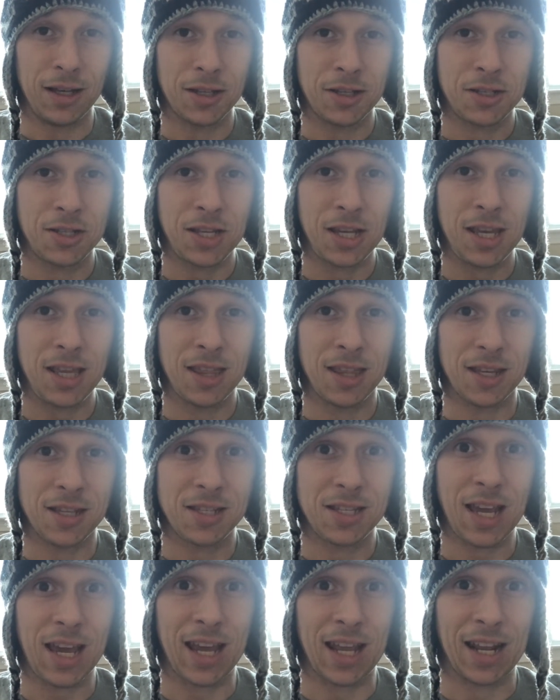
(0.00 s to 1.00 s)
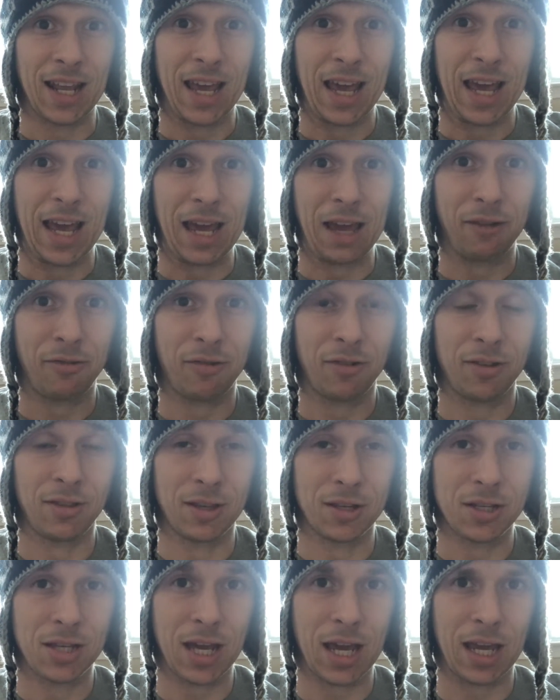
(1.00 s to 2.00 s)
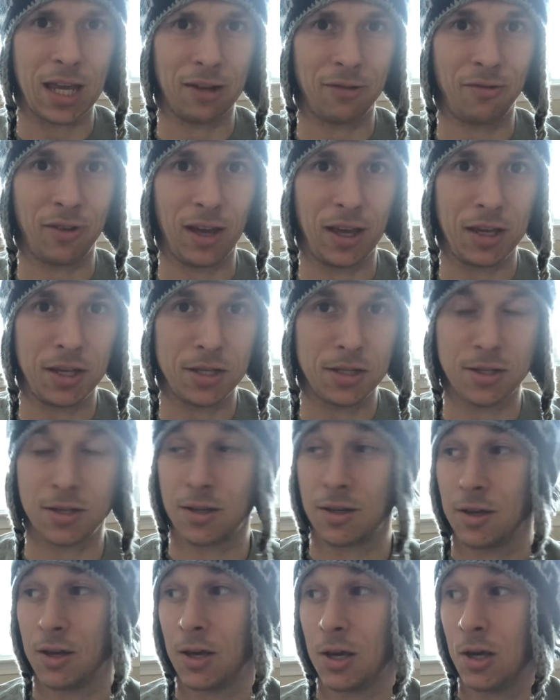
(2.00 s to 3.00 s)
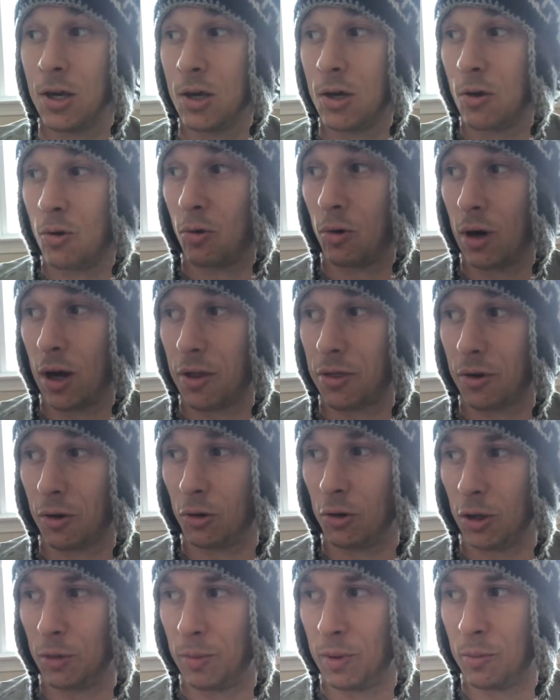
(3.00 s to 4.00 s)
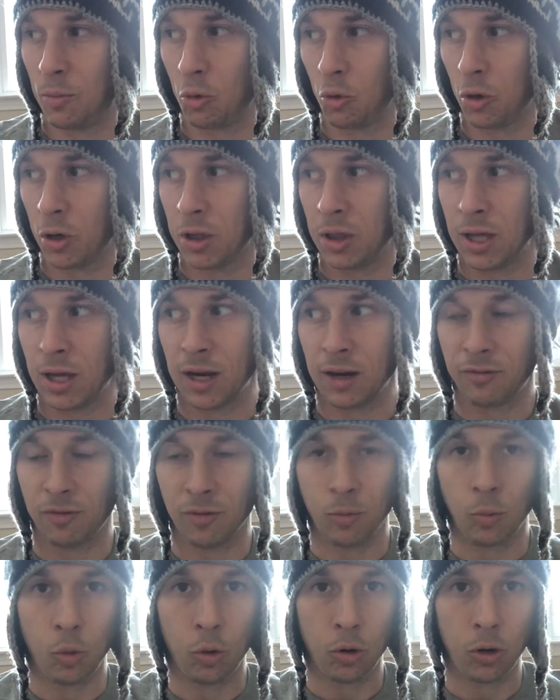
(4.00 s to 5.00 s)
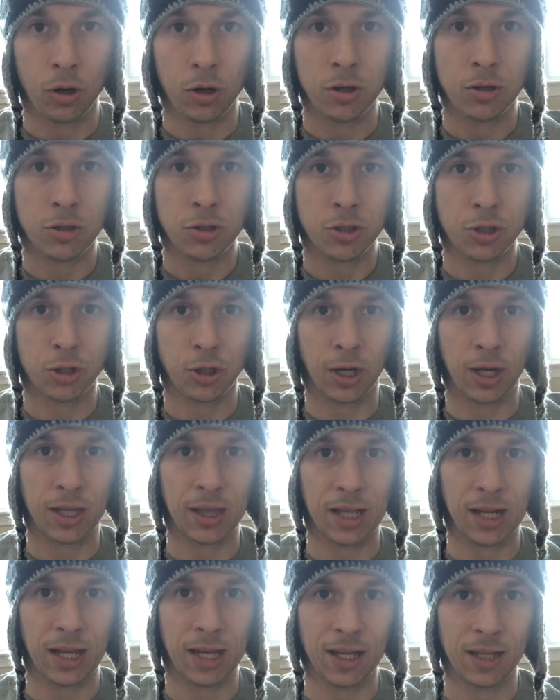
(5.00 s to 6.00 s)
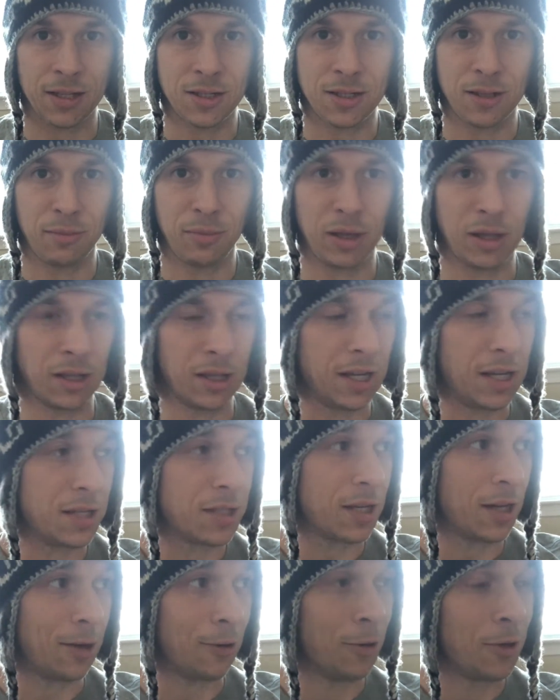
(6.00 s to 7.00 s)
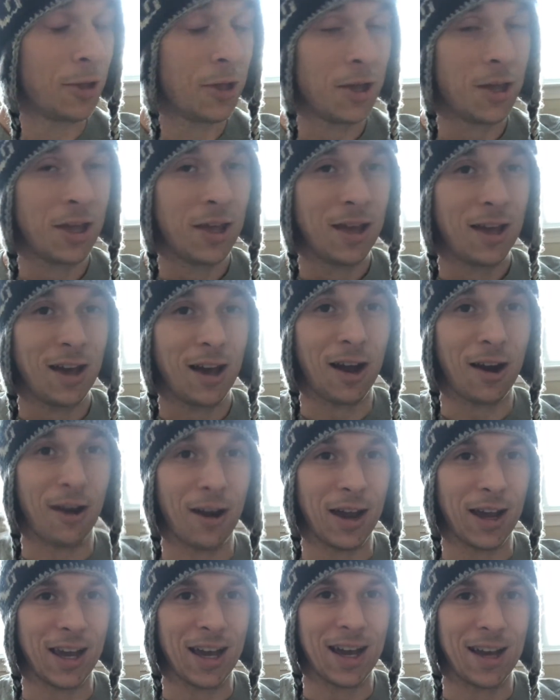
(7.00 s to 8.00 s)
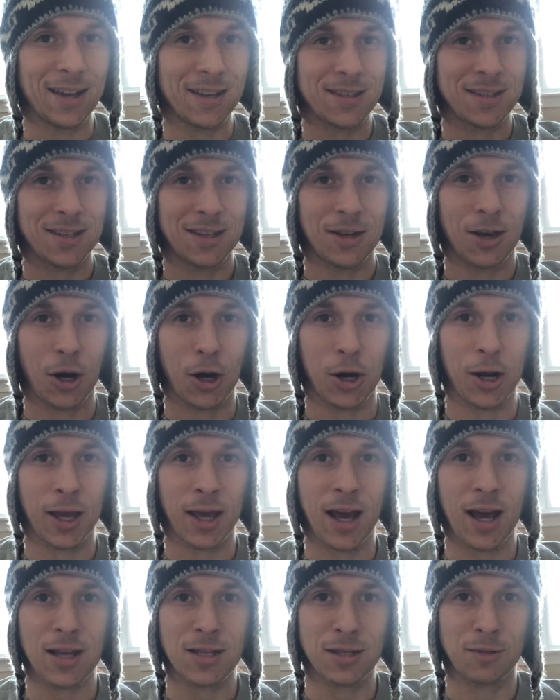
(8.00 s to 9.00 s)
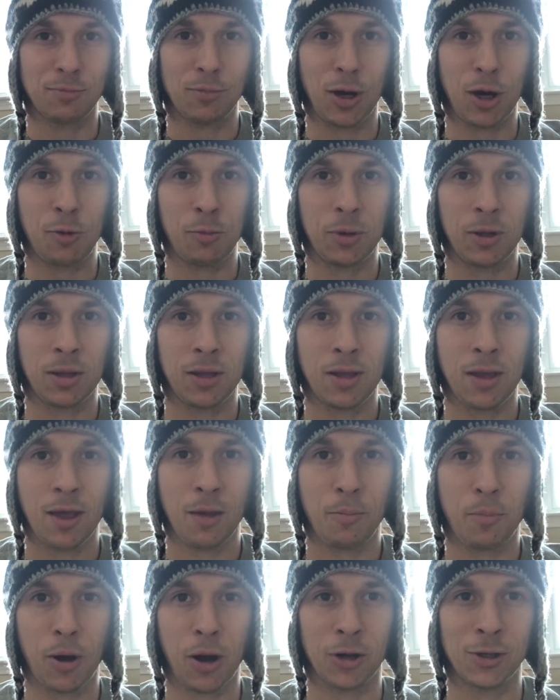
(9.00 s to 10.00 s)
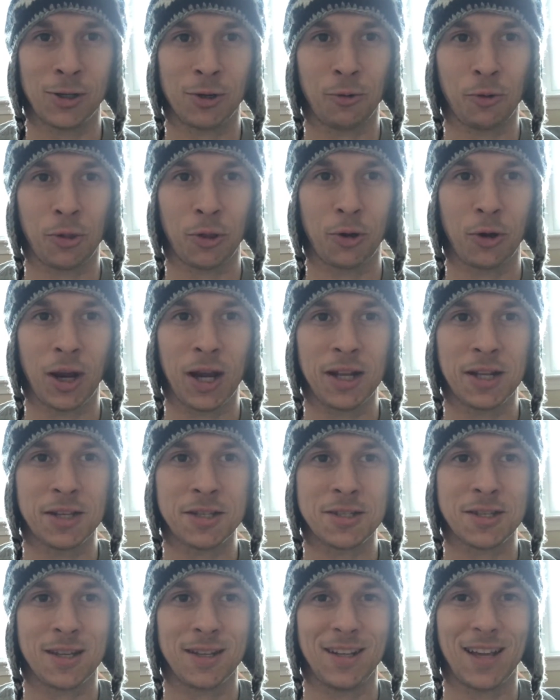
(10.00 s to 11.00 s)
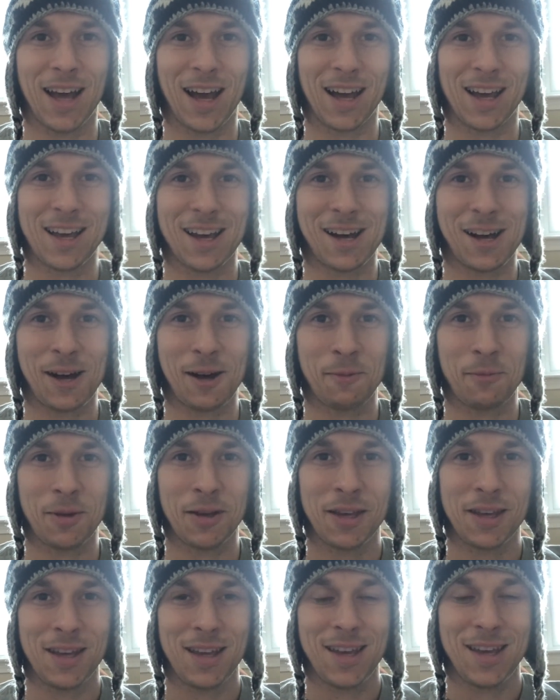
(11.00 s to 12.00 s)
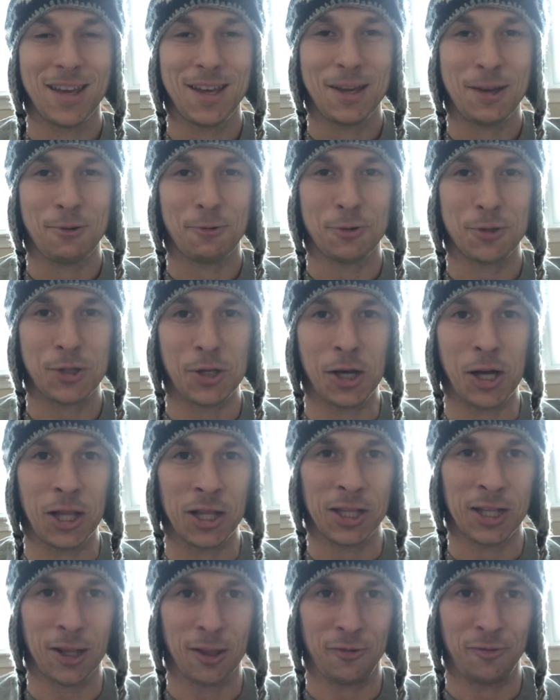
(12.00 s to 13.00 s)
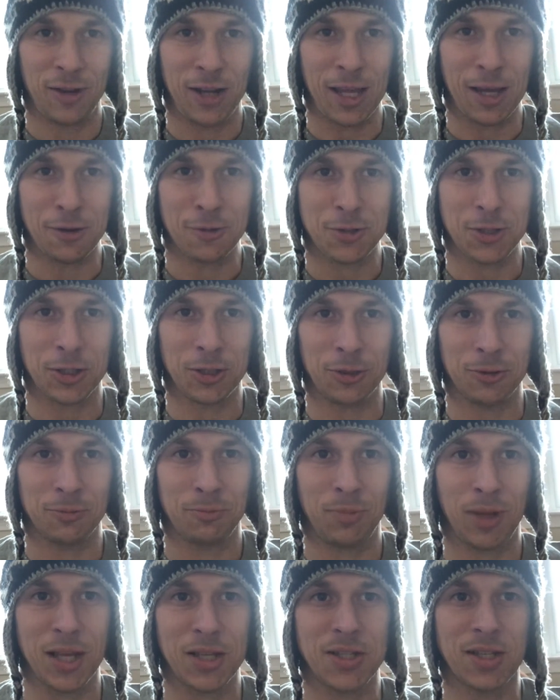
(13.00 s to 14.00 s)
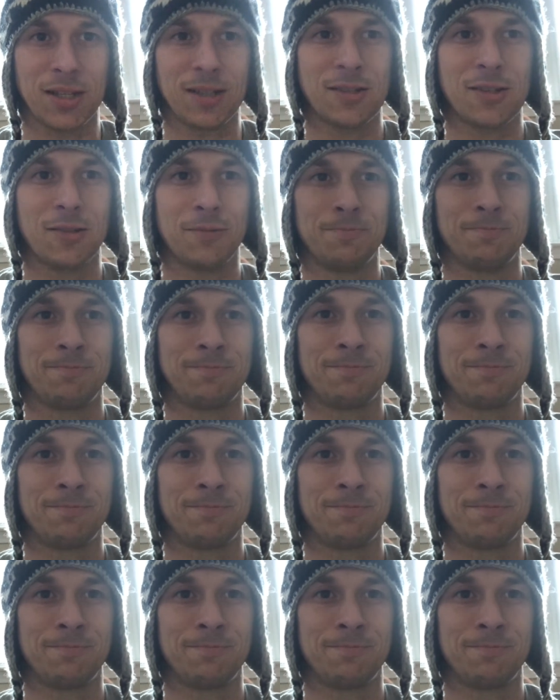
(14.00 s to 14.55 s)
see the second half, the second phase, where I throw a little bit more in there for more strengthening and stability. So, all right, guys, Harding Ison-Bowman, partnerwithgreatness.com. See y'all in another video soon. Blessings.